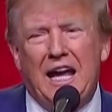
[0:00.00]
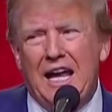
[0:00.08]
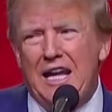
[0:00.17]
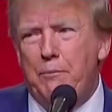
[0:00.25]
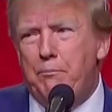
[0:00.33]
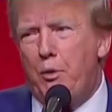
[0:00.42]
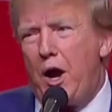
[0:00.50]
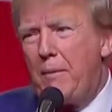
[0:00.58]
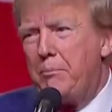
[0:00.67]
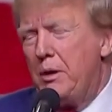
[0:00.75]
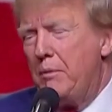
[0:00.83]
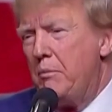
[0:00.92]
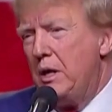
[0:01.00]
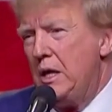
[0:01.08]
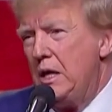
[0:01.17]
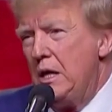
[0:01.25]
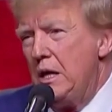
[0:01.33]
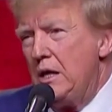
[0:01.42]
taking over in the
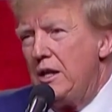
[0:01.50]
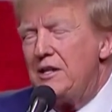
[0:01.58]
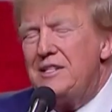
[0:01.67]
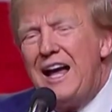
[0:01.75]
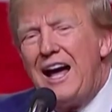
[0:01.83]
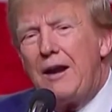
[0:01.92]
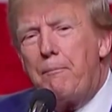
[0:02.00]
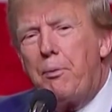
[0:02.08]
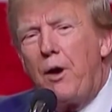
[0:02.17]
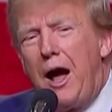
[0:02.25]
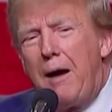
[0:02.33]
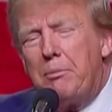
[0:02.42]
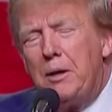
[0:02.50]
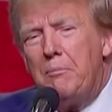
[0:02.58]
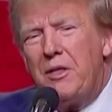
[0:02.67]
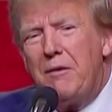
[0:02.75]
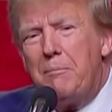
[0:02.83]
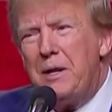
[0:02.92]
States,
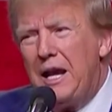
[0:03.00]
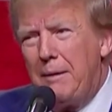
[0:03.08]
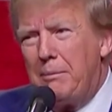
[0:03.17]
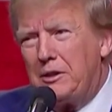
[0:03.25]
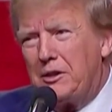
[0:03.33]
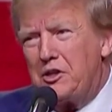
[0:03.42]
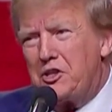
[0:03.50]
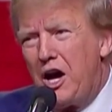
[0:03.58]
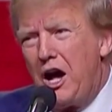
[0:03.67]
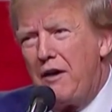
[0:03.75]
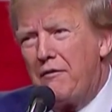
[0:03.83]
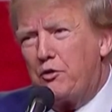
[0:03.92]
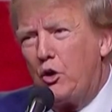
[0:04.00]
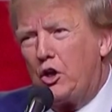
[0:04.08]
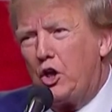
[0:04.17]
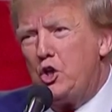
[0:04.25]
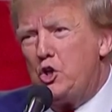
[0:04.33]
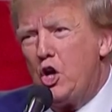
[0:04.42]
the potential that we have a
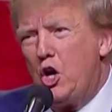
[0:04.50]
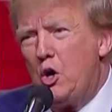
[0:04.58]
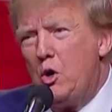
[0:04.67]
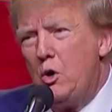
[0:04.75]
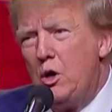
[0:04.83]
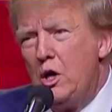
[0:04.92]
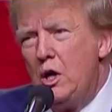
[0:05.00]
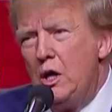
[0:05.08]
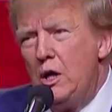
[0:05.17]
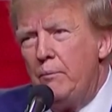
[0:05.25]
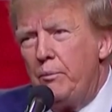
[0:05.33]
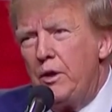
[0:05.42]
British different government